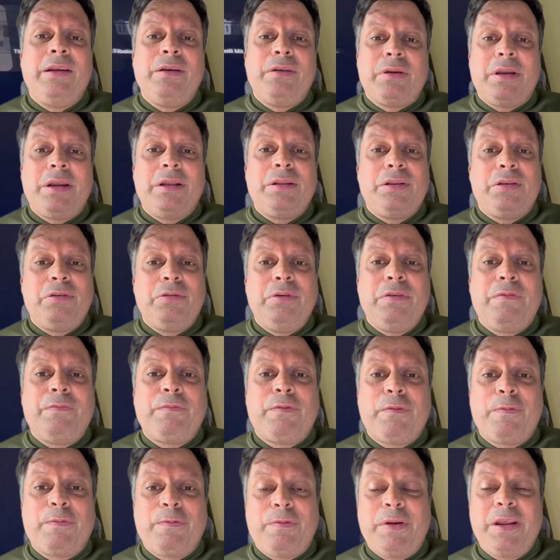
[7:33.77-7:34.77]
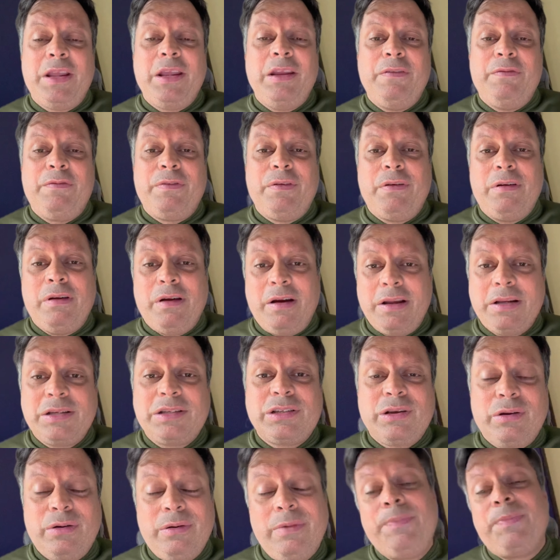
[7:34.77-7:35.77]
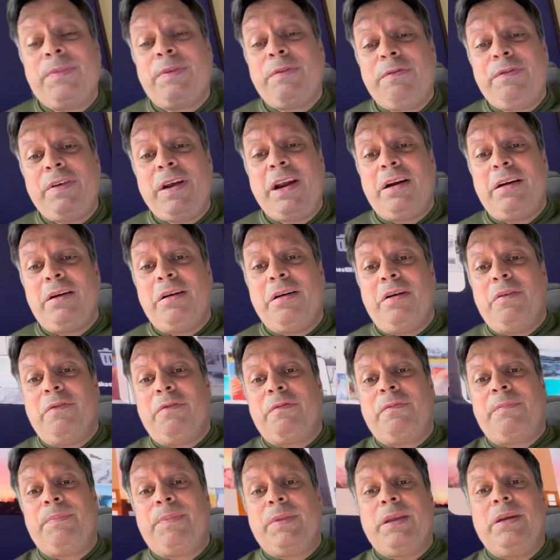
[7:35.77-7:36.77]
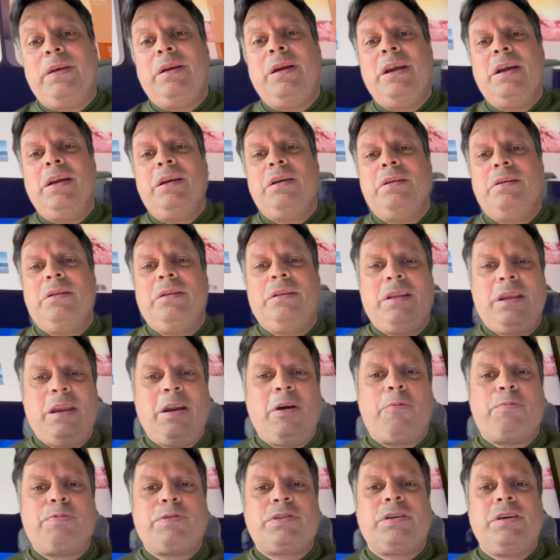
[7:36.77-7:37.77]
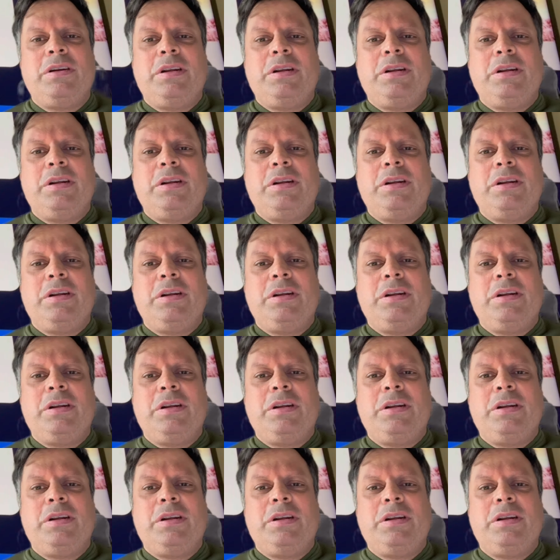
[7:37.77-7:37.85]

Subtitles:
you can do it for free if you like, so fair enough. The option